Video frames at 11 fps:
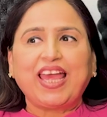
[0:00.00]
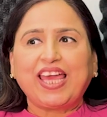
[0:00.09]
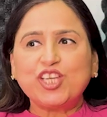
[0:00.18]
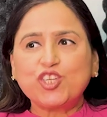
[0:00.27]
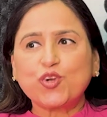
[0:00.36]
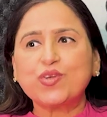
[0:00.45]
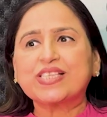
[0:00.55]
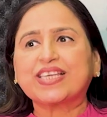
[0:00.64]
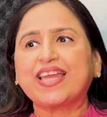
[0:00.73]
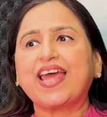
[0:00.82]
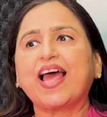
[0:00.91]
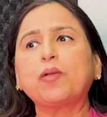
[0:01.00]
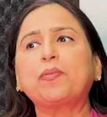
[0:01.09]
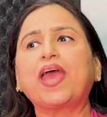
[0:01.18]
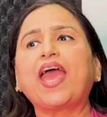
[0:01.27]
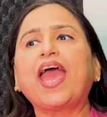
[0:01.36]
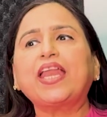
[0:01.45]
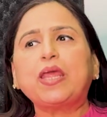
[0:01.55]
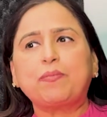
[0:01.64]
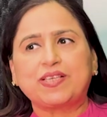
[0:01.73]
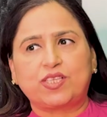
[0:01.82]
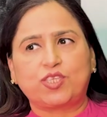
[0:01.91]
insurance can help any
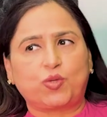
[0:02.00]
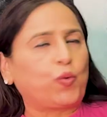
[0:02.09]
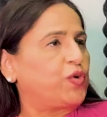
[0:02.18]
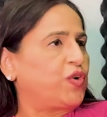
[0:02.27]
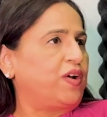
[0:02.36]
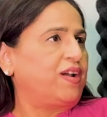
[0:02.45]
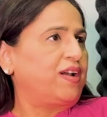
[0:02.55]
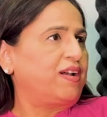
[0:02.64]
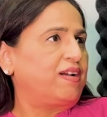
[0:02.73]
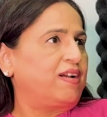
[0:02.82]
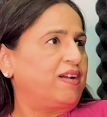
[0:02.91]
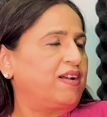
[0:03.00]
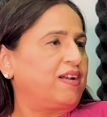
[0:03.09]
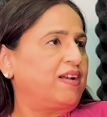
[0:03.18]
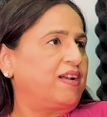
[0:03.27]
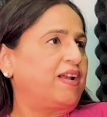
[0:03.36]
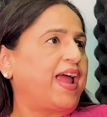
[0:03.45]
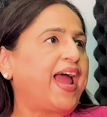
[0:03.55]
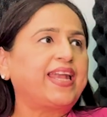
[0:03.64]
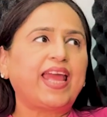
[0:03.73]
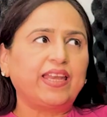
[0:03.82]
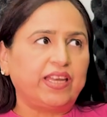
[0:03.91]
business owner at any